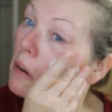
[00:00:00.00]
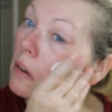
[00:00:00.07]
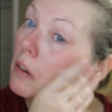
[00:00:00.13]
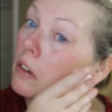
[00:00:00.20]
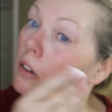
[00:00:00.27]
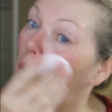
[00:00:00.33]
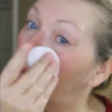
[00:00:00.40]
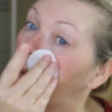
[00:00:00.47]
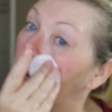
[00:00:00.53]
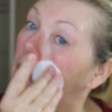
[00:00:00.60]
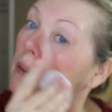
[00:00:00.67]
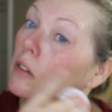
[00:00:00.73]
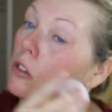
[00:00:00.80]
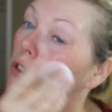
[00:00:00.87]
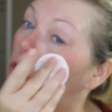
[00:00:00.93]
You don't want to
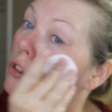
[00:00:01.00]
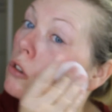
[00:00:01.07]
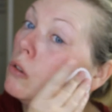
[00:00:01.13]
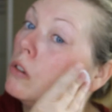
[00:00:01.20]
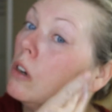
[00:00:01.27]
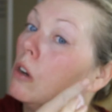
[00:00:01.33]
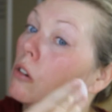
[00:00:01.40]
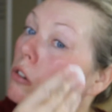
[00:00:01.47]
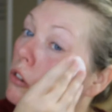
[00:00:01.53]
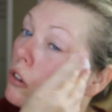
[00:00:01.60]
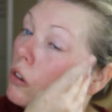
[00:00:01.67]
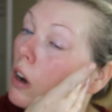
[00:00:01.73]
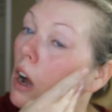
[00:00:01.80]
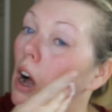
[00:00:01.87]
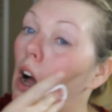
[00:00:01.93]
get too close to
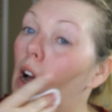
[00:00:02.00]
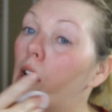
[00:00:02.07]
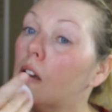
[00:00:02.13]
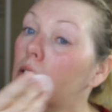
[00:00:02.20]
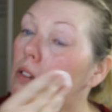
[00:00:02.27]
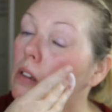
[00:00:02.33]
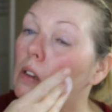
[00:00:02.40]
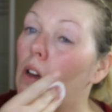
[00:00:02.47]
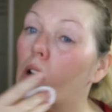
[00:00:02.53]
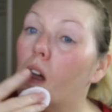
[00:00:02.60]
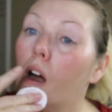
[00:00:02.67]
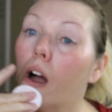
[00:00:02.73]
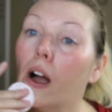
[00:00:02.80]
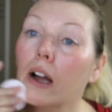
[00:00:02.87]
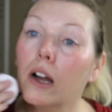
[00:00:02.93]
your eyes.
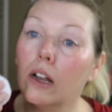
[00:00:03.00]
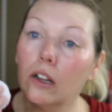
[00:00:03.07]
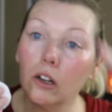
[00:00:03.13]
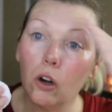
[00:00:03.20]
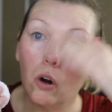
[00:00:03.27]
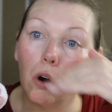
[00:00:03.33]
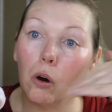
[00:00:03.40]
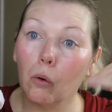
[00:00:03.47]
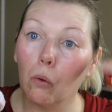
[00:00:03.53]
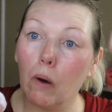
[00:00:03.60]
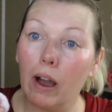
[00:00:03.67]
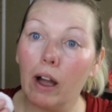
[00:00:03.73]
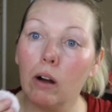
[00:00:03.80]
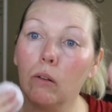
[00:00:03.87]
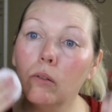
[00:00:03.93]
I kind of go
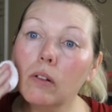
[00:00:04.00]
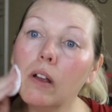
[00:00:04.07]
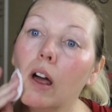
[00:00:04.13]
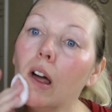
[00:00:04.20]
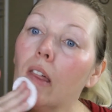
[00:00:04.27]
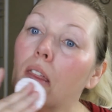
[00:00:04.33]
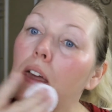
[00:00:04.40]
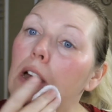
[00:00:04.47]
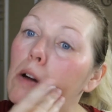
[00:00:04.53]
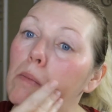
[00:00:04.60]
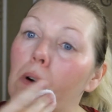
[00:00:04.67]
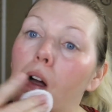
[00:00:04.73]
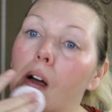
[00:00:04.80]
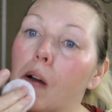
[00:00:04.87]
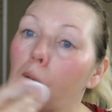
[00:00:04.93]
around them,
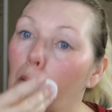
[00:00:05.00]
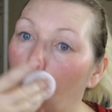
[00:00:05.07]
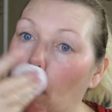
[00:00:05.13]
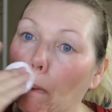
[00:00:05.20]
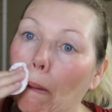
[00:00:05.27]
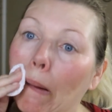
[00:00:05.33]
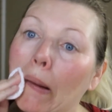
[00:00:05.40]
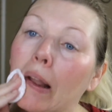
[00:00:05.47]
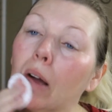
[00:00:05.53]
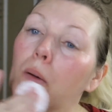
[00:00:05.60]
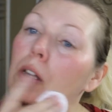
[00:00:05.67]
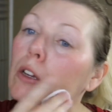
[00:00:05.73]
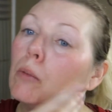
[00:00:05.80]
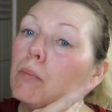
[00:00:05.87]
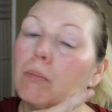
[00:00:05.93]
kind of like
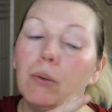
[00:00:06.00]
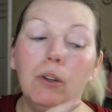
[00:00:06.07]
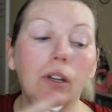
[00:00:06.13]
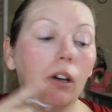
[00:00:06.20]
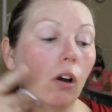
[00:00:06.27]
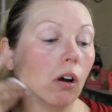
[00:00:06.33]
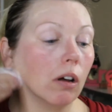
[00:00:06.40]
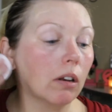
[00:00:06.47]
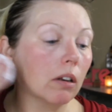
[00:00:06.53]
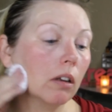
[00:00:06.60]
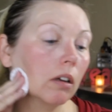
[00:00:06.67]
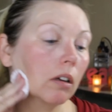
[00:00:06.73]
when you're putting on...